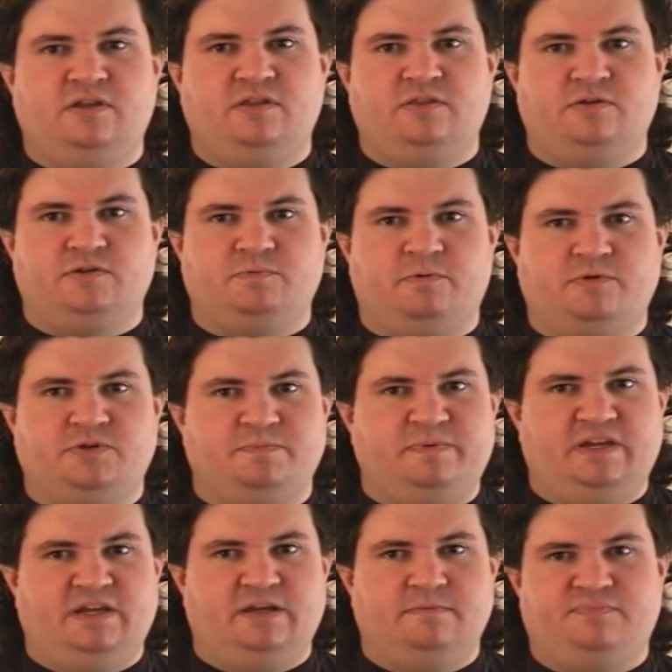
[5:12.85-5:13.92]
they're supposed to
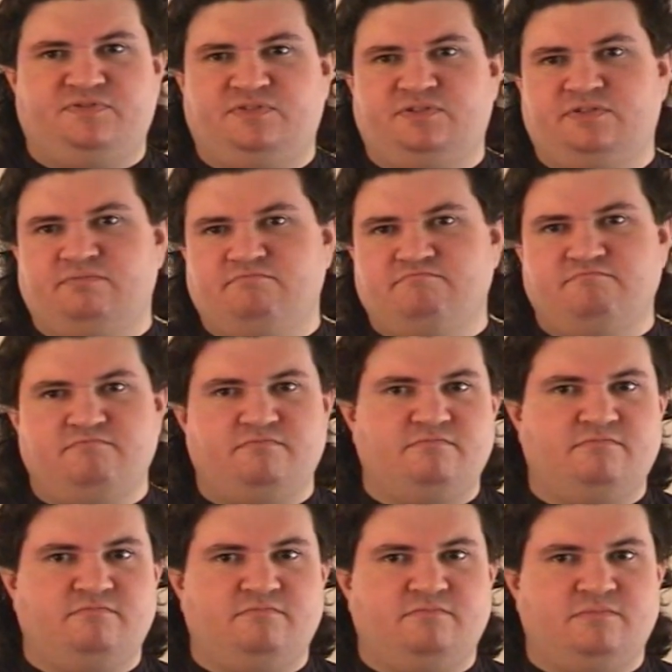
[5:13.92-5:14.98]
be
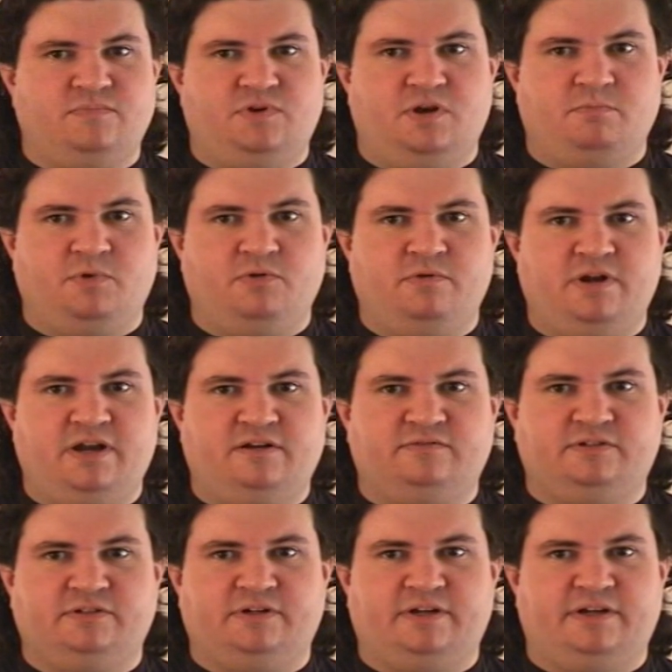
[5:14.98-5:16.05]
dumb or
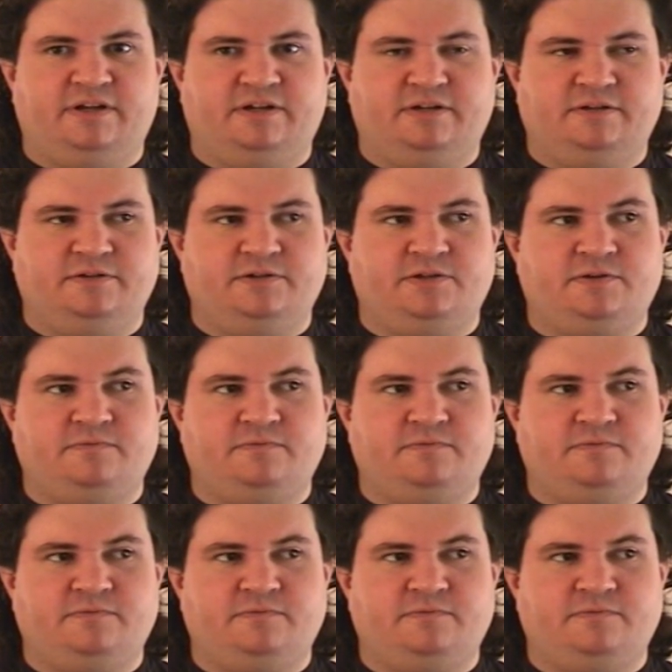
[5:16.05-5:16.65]
whatever, and